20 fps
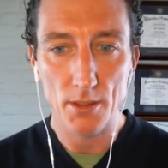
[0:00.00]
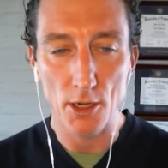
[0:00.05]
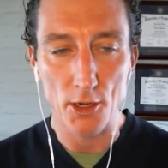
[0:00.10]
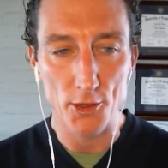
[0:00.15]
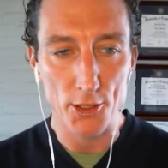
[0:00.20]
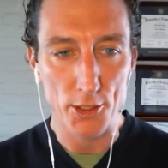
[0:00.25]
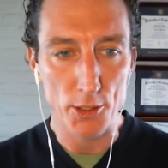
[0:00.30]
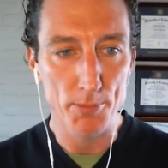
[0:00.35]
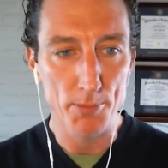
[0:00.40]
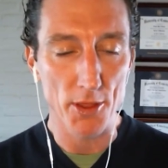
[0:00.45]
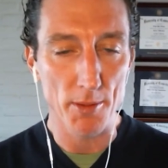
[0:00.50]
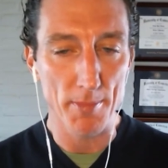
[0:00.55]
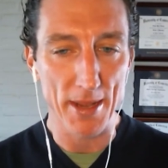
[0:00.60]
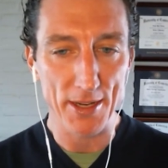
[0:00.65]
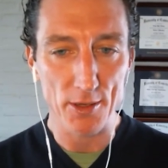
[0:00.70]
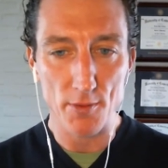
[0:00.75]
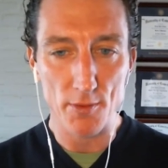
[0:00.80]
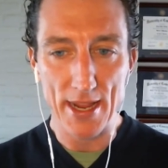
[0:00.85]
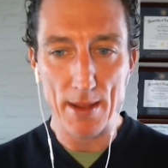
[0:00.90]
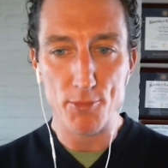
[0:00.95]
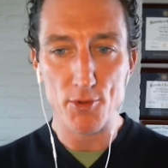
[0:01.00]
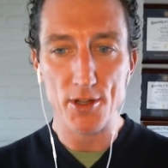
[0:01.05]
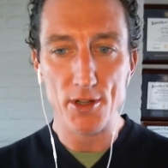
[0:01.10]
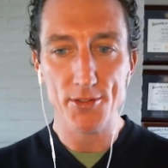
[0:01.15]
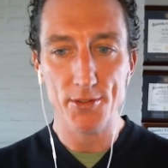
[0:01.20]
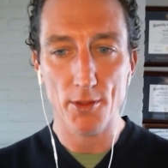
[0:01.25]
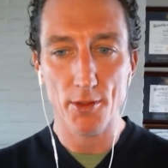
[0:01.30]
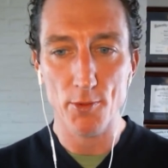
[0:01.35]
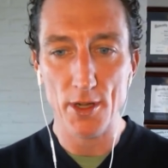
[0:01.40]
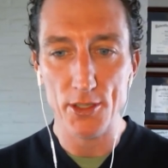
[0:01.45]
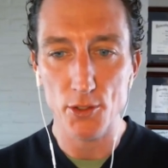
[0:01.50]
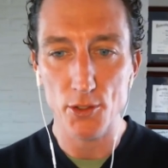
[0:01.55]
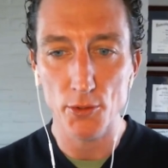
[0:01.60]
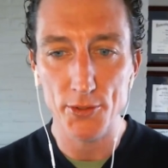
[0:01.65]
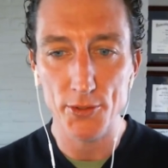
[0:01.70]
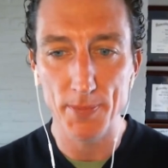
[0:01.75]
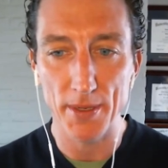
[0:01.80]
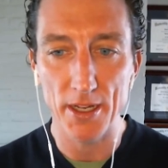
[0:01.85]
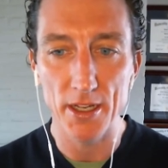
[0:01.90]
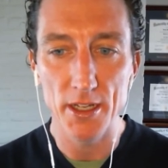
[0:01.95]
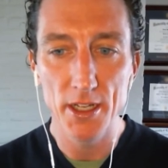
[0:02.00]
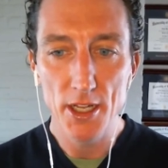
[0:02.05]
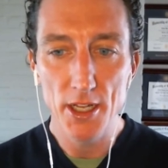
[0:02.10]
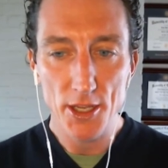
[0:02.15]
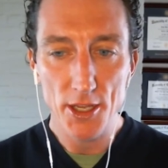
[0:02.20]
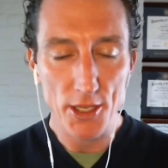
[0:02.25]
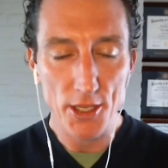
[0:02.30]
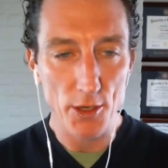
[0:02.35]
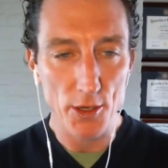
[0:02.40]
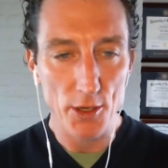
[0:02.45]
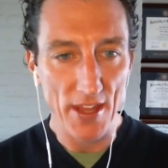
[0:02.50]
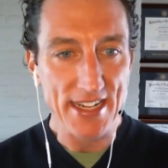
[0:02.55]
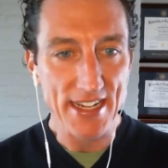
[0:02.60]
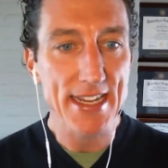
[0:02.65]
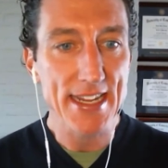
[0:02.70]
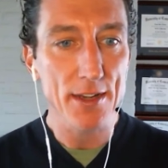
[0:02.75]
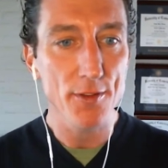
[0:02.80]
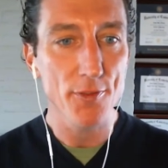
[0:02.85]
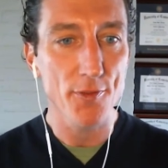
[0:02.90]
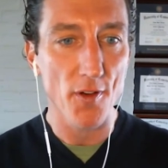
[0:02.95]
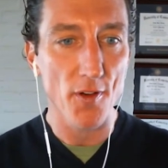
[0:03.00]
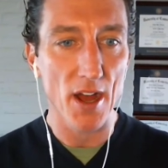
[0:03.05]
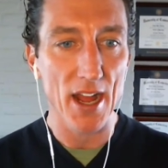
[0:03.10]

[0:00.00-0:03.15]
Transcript: or you put in the microcap thresh, thresholds, but, you know, they did